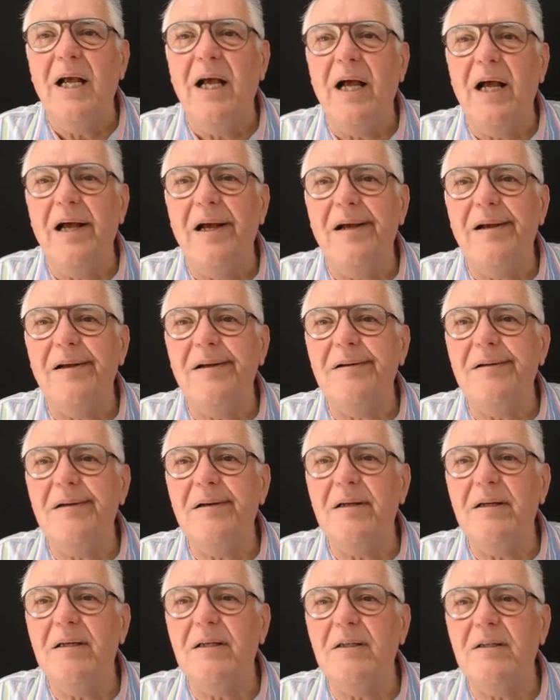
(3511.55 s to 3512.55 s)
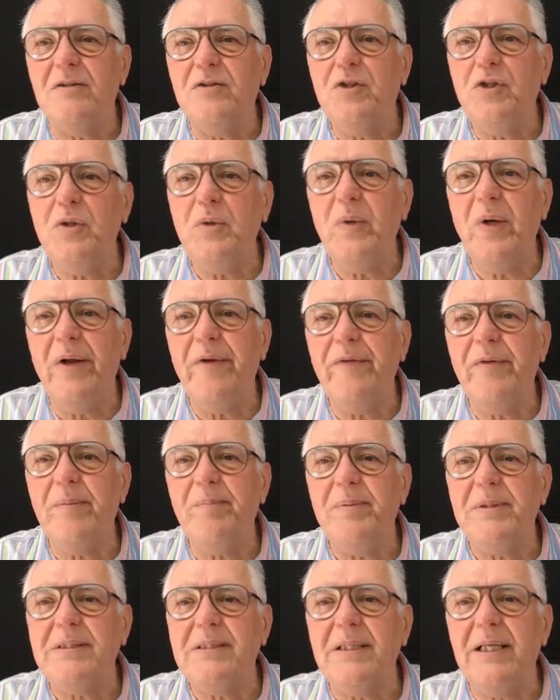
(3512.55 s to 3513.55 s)
uh, uh, uh, two hundred
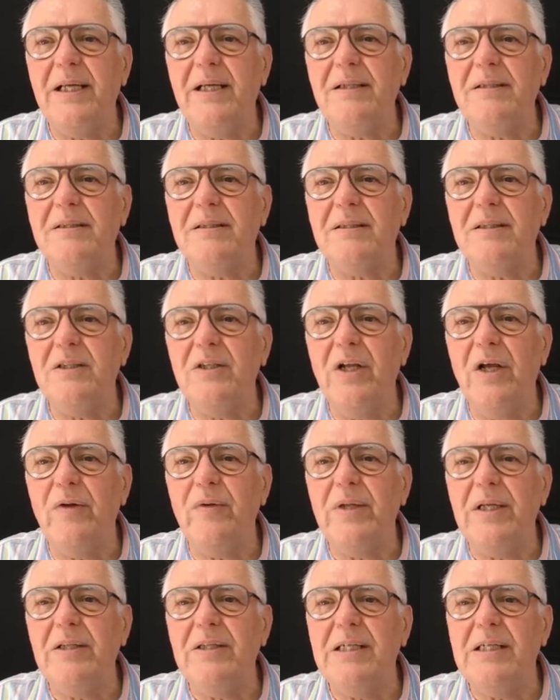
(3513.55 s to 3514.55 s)
percent, you know,